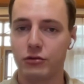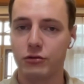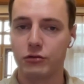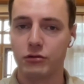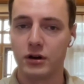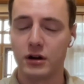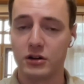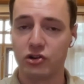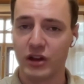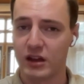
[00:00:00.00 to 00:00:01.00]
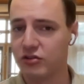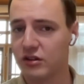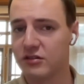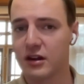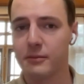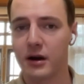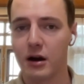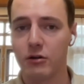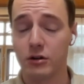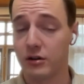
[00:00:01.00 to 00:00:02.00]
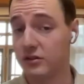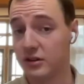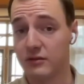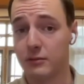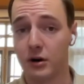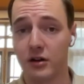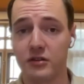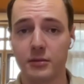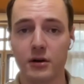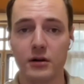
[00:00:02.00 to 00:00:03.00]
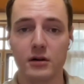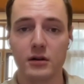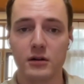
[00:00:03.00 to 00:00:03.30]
to change this somehow, or is it even possible?